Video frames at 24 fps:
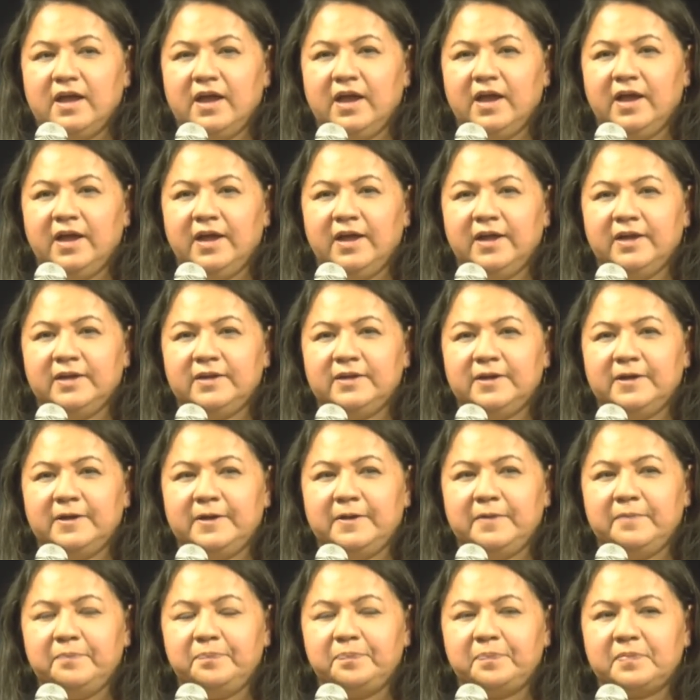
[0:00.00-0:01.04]
And
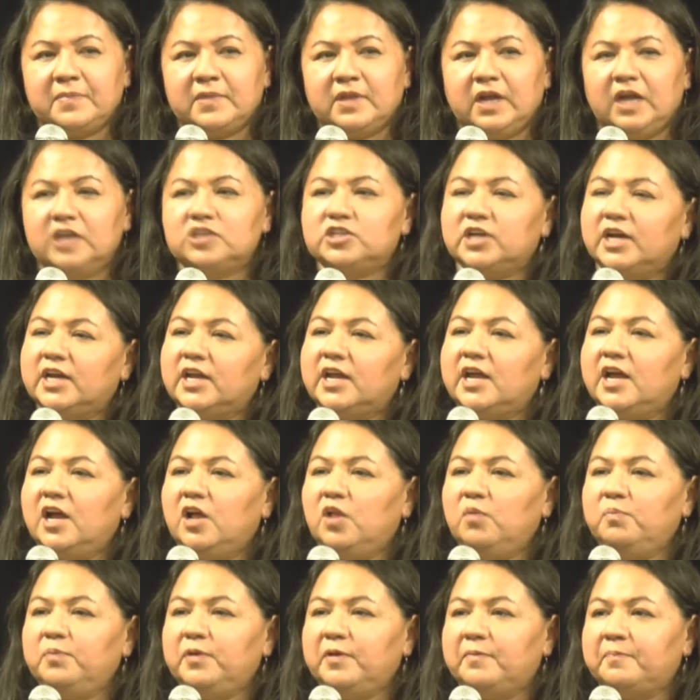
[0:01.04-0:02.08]
um, I try to
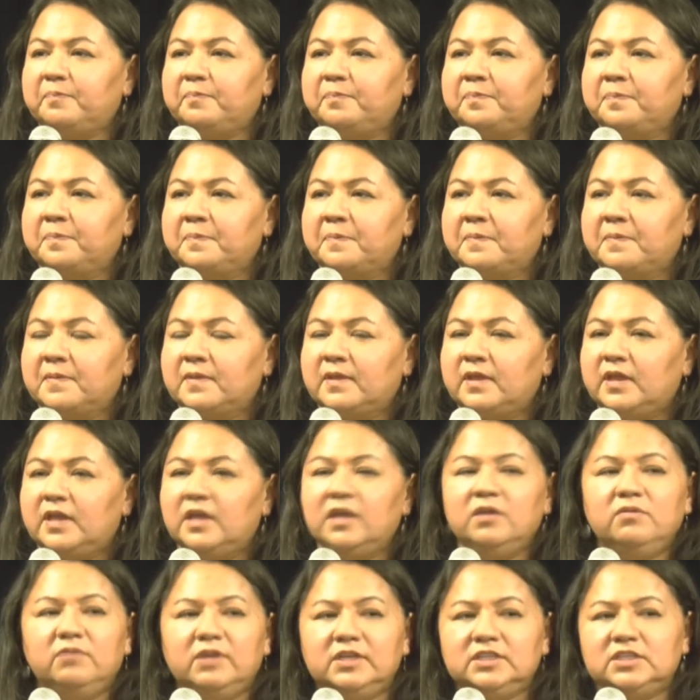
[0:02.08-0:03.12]
help him.
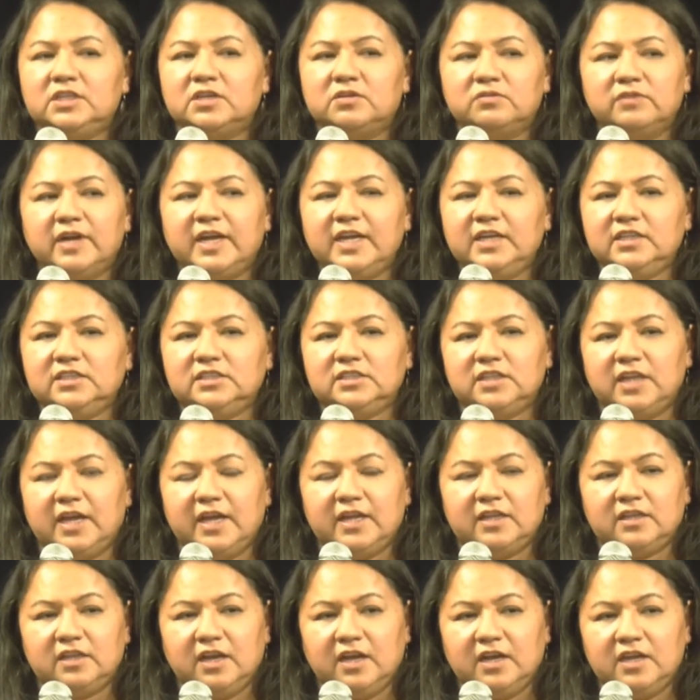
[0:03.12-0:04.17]
He wasn't raised
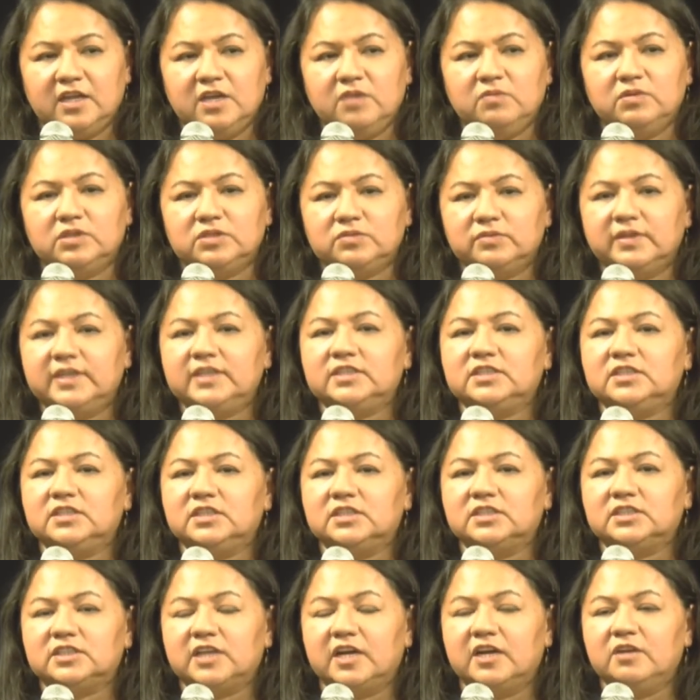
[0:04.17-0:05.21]
like that. He was raised in
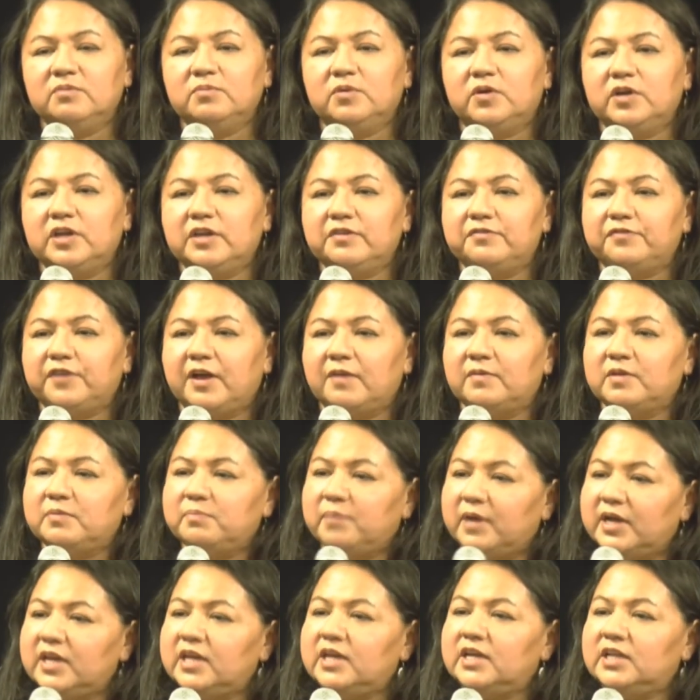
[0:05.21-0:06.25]
a ceremony family,
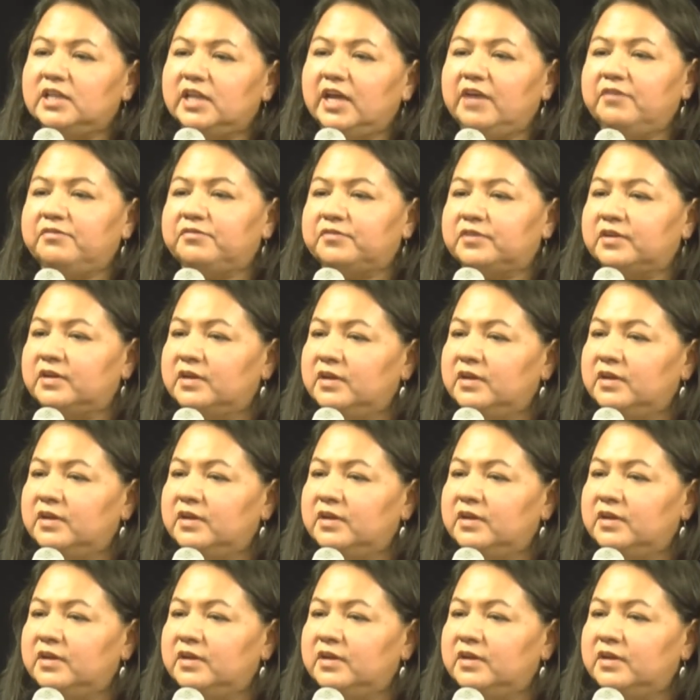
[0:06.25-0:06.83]
but he left,